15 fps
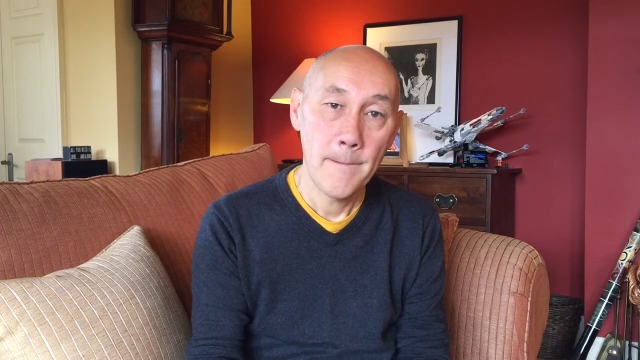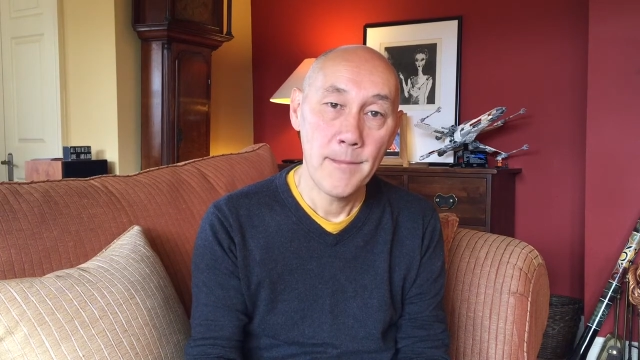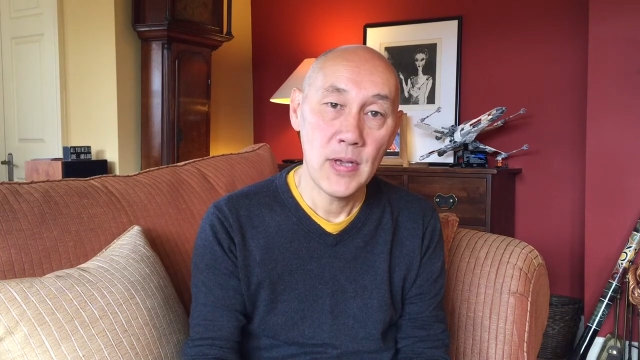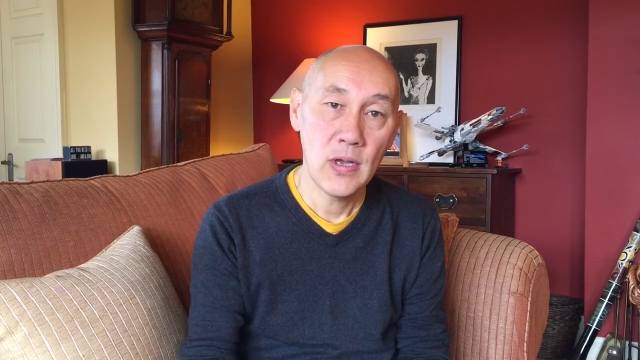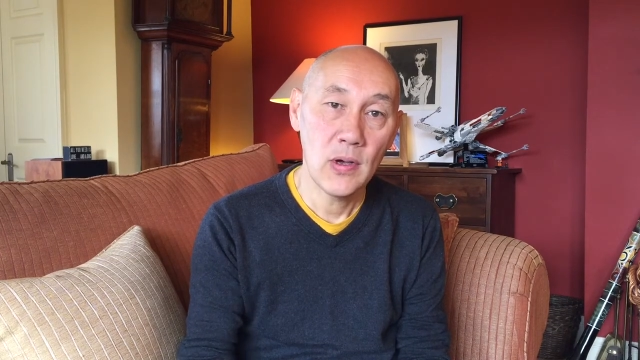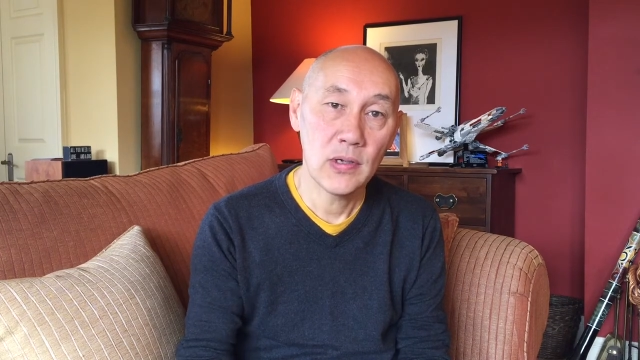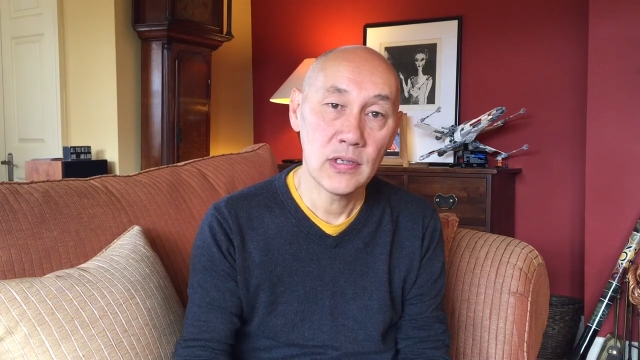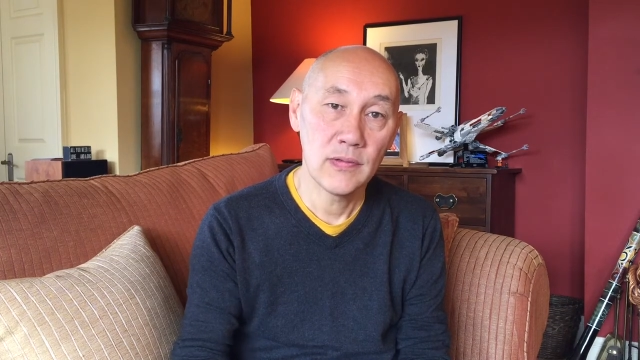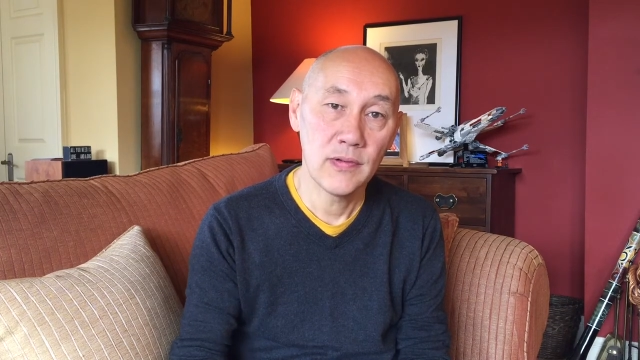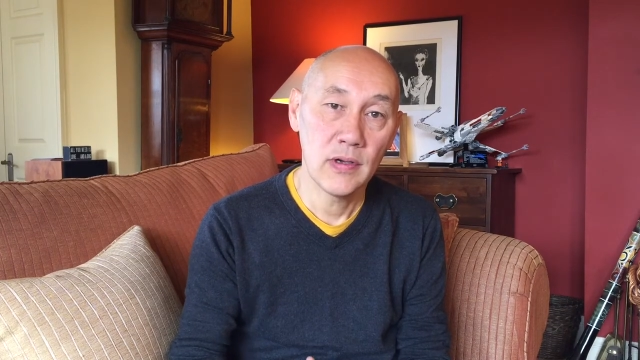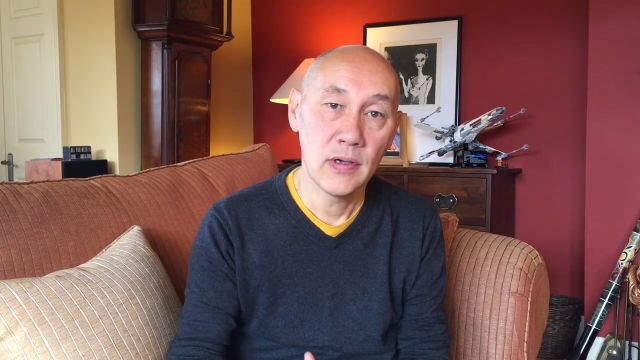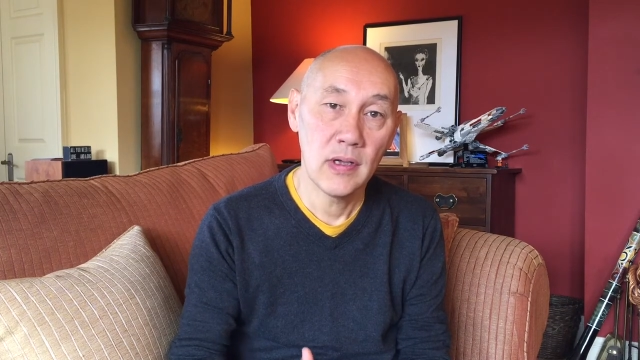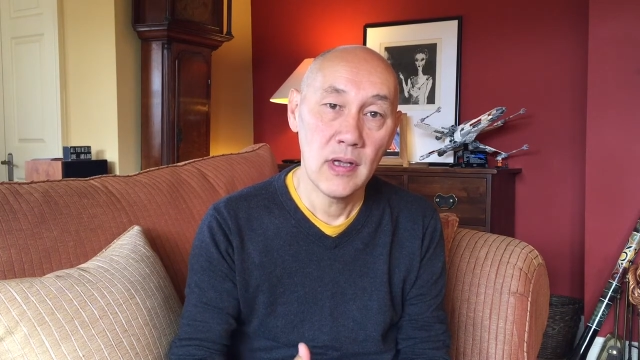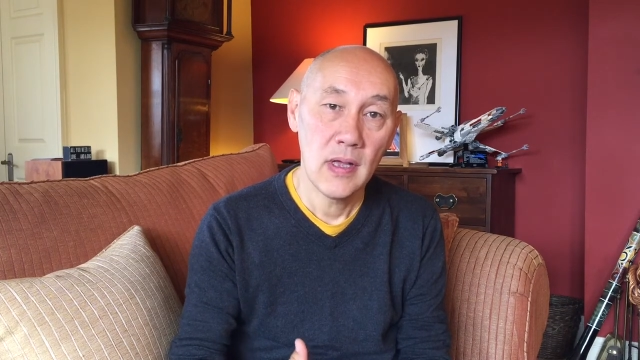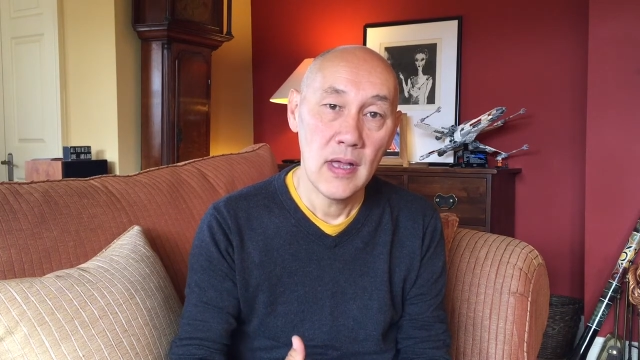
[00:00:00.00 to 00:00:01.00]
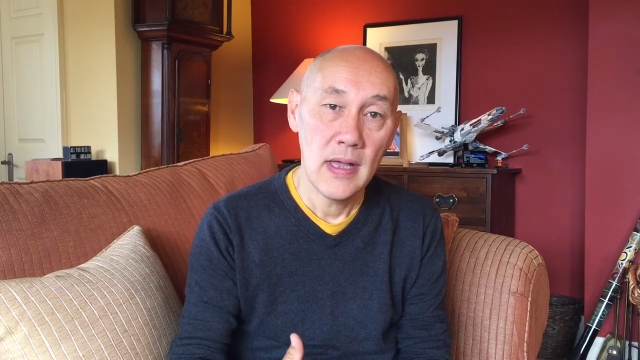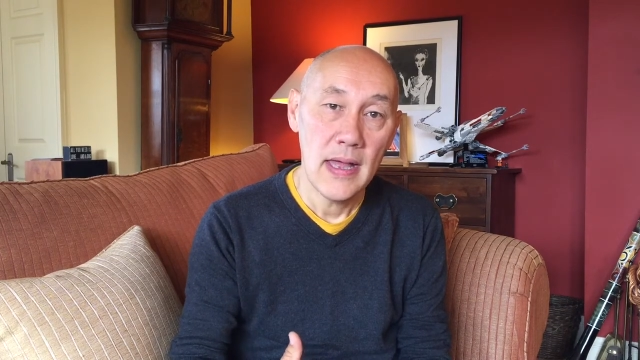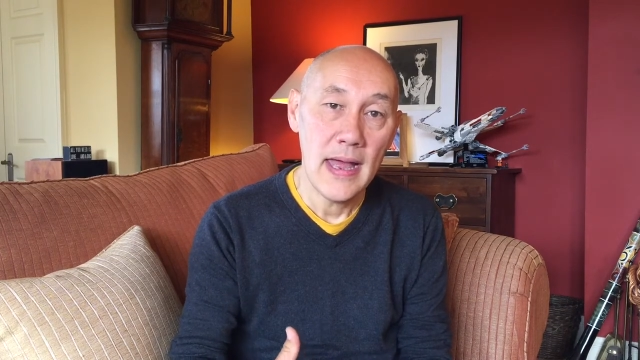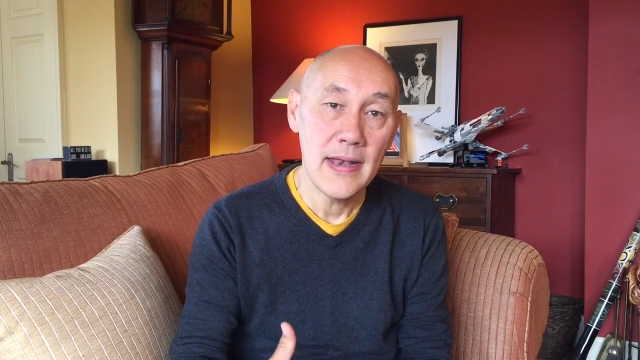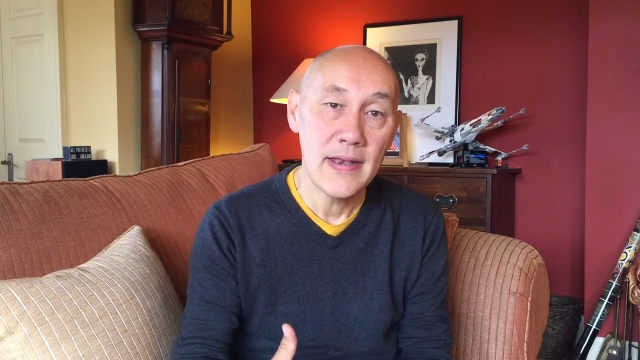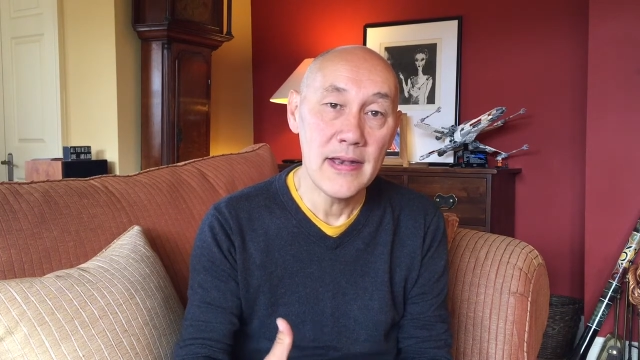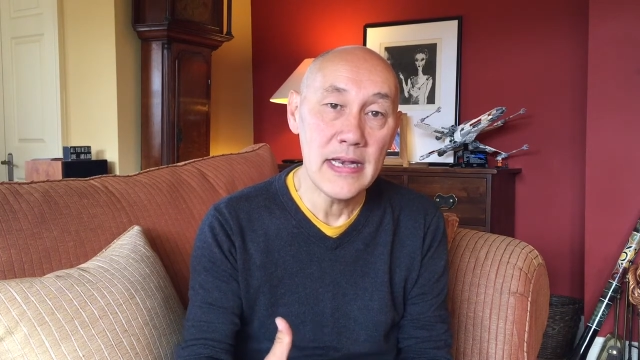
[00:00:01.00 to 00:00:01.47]
because of a
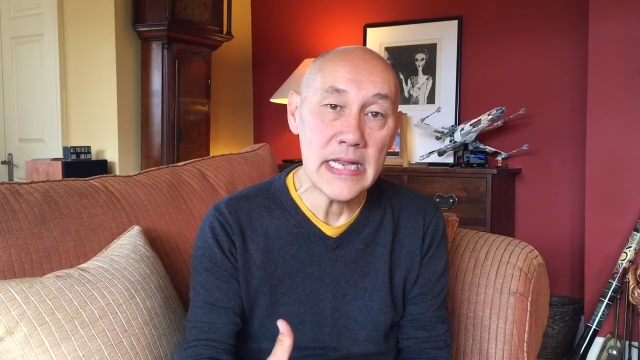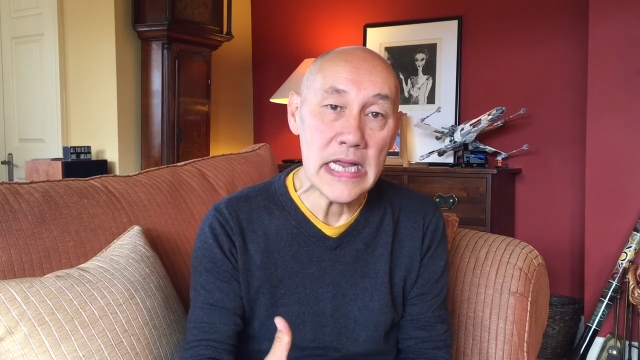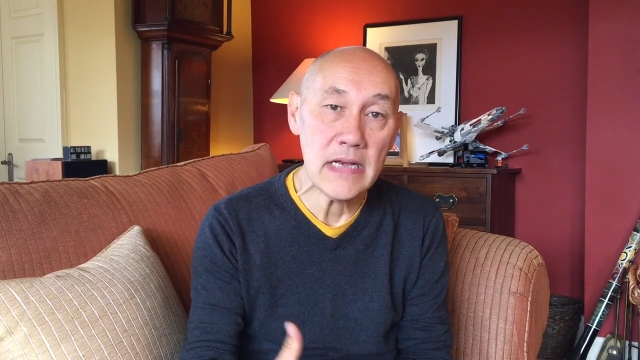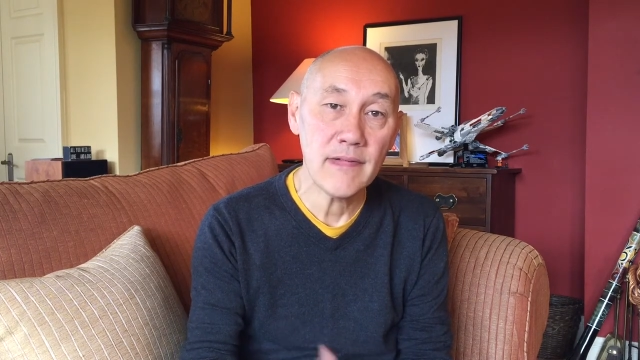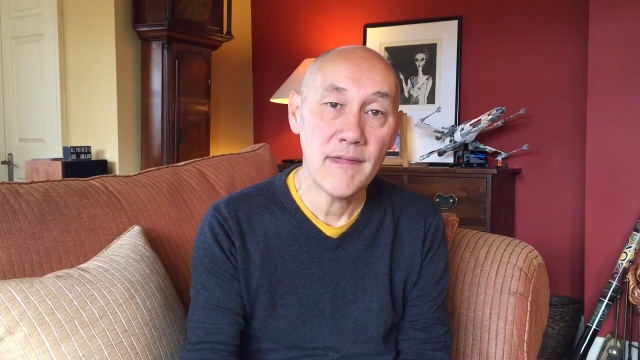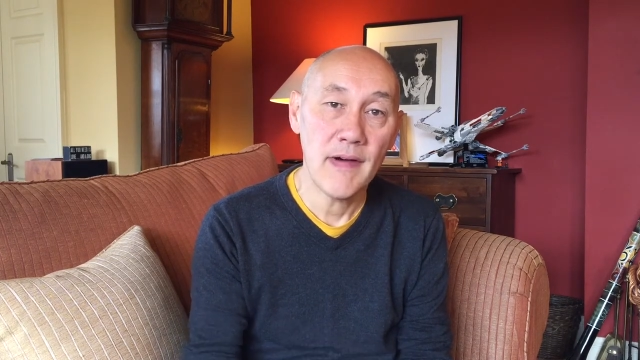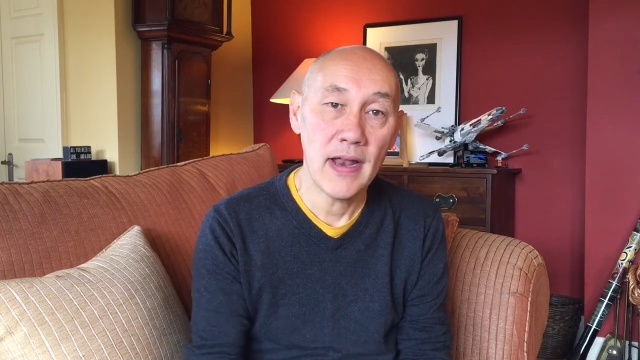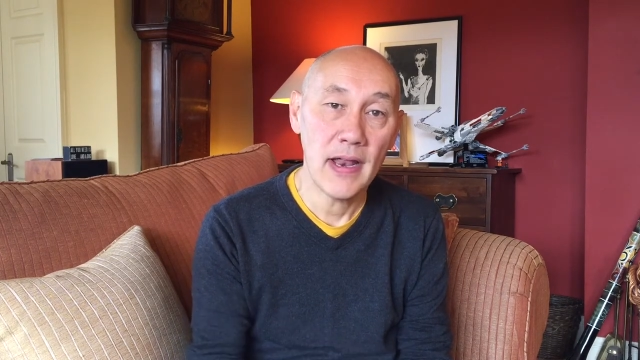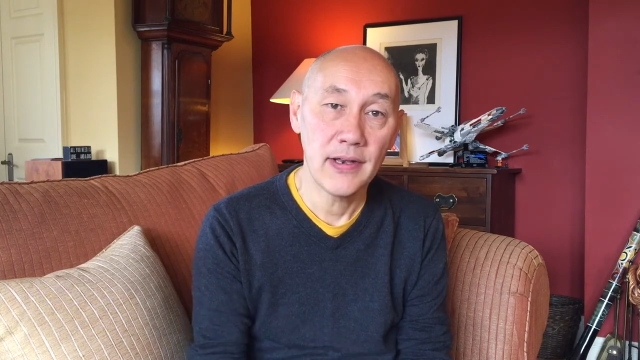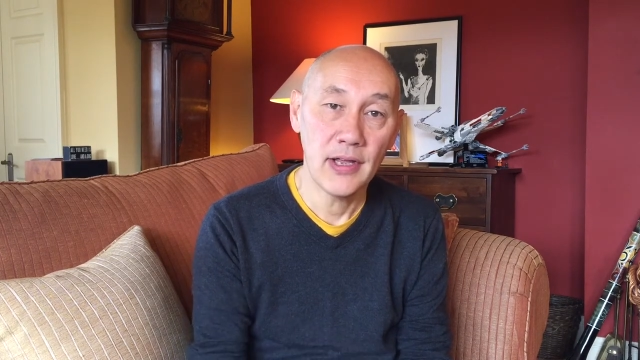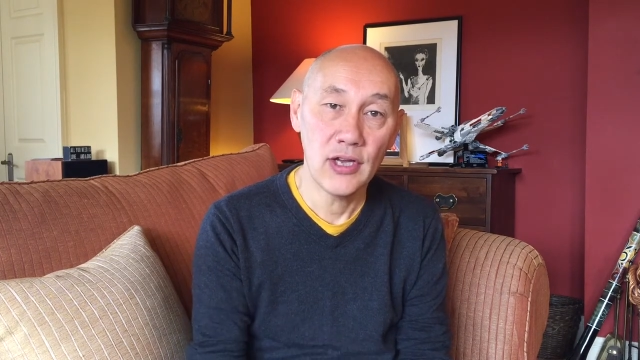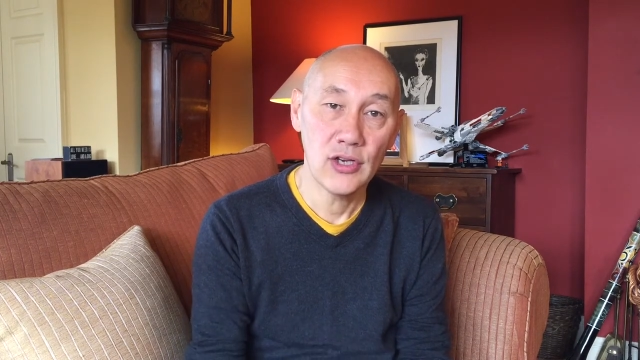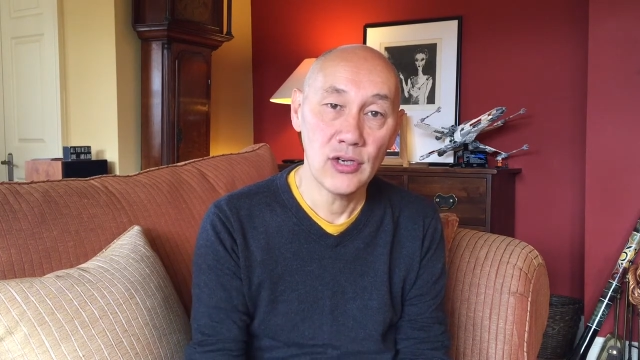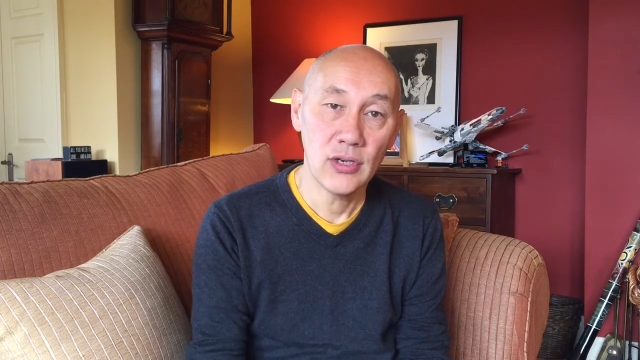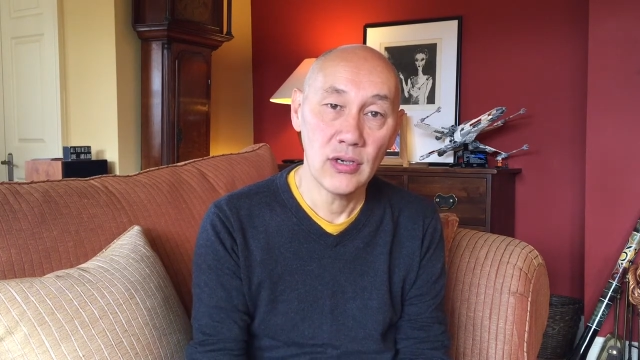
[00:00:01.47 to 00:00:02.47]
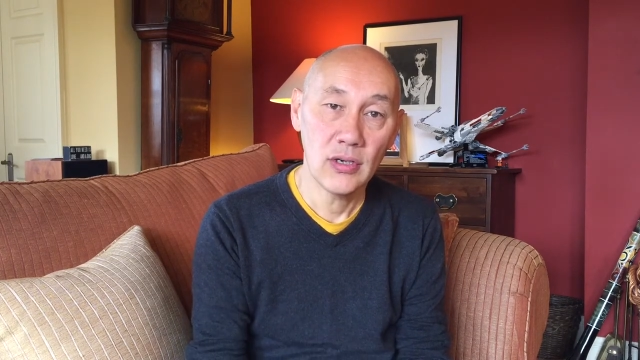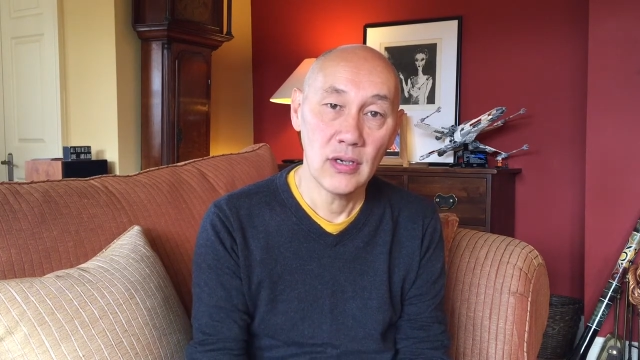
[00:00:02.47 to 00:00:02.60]
need for validation,